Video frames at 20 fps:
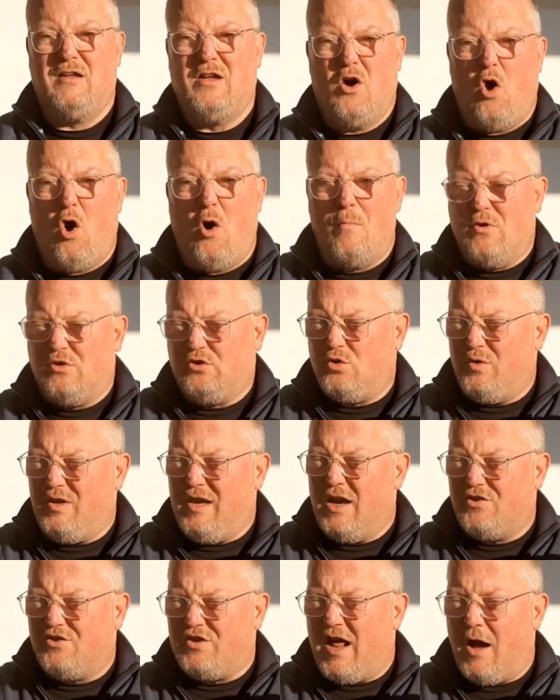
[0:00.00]
almost 2
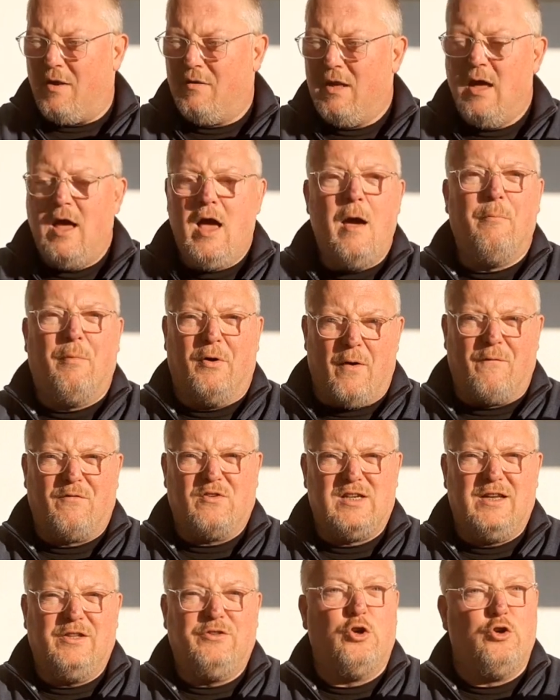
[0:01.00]
years now, but
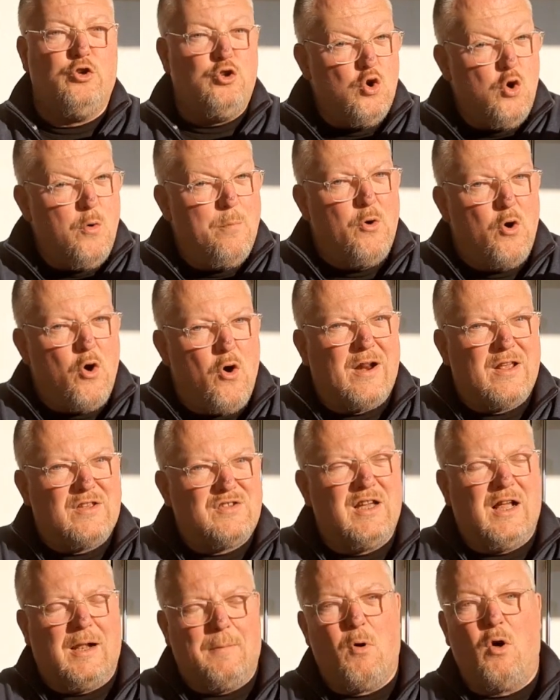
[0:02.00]
obviously the new Brora
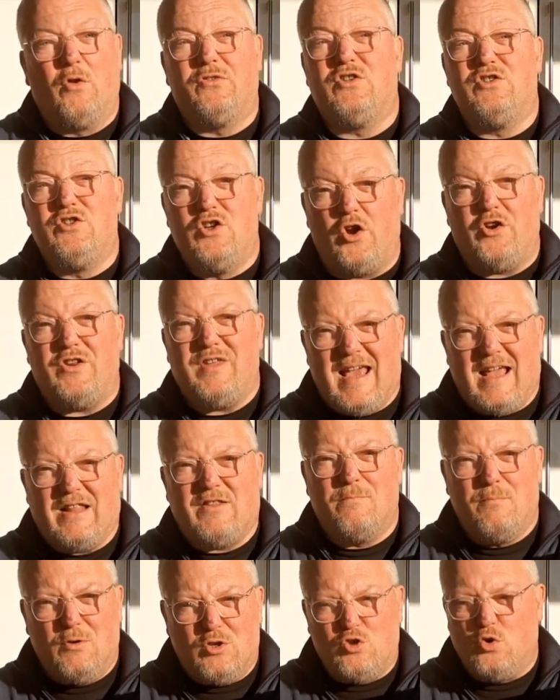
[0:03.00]
single malt is not
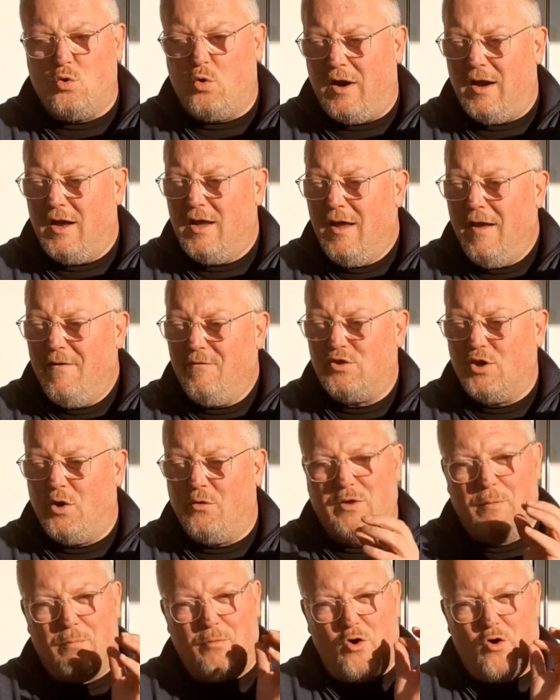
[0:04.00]
yet mature. So
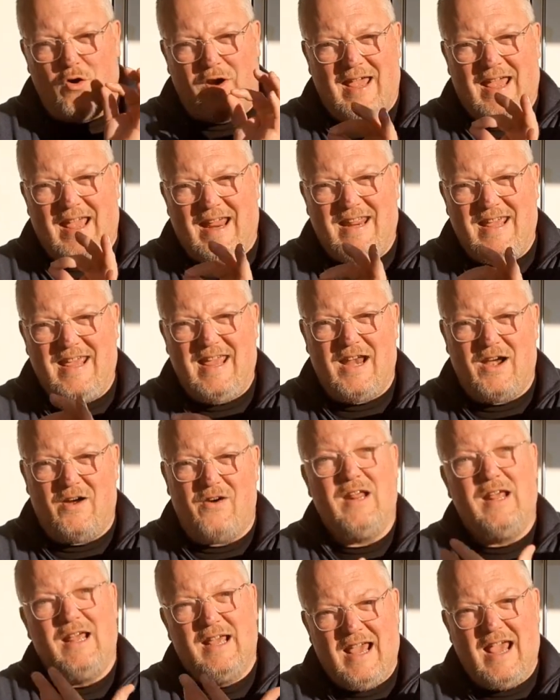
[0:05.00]
the Brora in
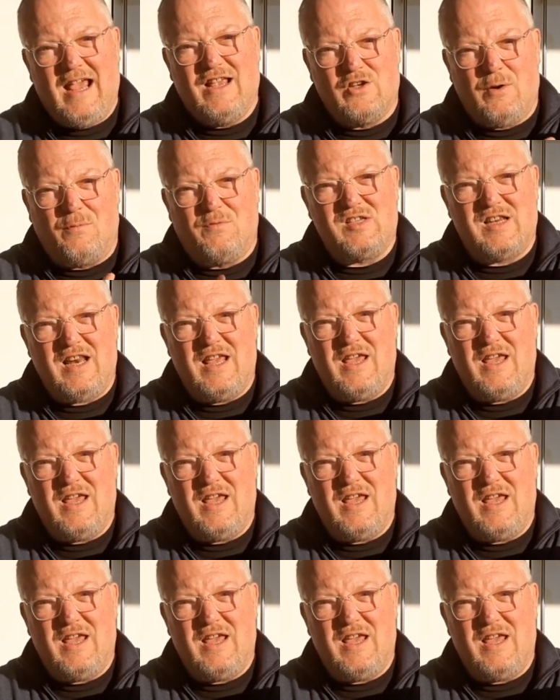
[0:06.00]
here is obviously